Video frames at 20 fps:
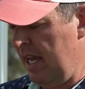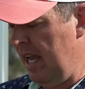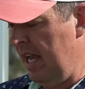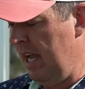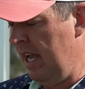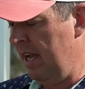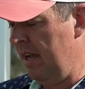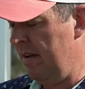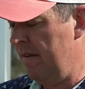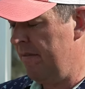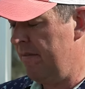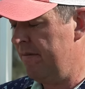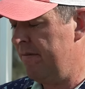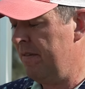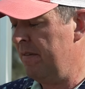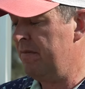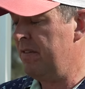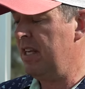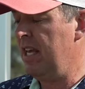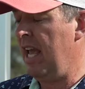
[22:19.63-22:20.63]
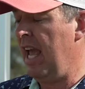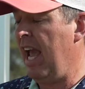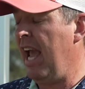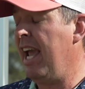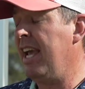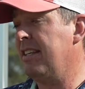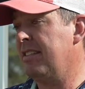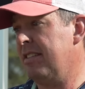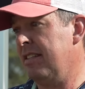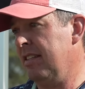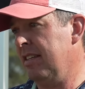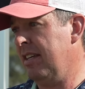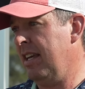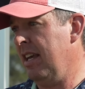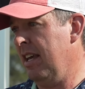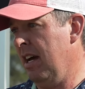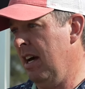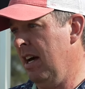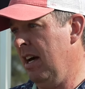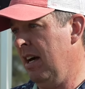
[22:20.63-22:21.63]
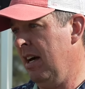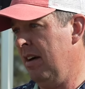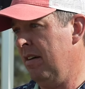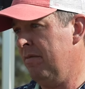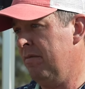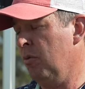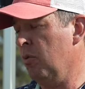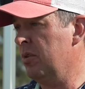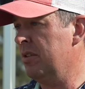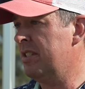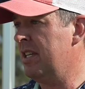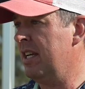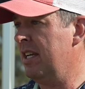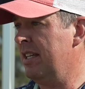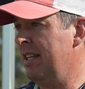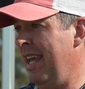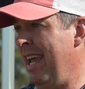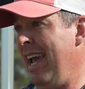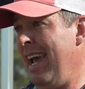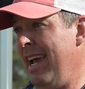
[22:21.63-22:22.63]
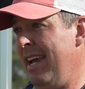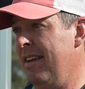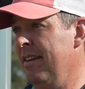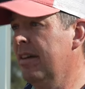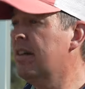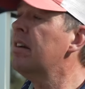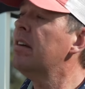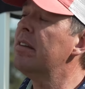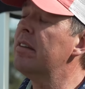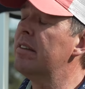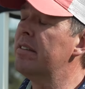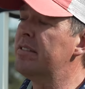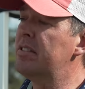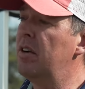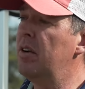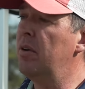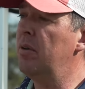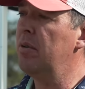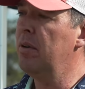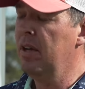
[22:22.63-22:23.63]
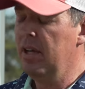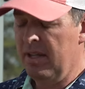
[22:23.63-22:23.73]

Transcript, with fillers: a 58 uh, 14K. So